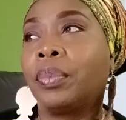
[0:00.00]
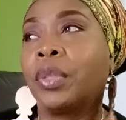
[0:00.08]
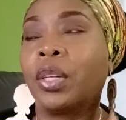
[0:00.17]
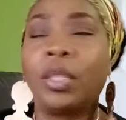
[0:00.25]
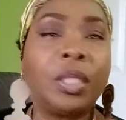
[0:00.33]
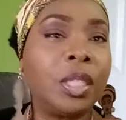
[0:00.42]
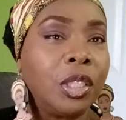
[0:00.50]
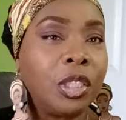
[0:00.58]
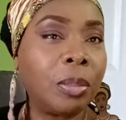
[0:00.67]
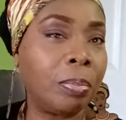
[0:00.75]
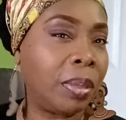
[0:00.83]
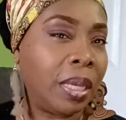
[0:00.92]
continue
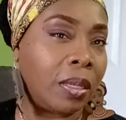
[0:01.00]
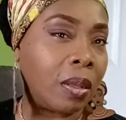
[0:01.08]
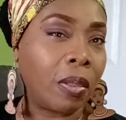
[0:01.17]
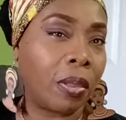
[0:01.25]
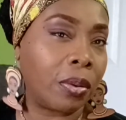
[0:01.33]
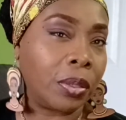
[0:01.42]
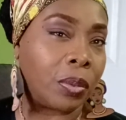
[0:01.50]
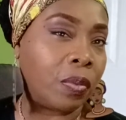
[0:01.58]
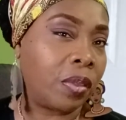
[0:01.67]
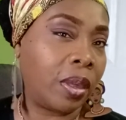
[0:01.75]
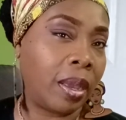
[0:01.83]
to beat others over the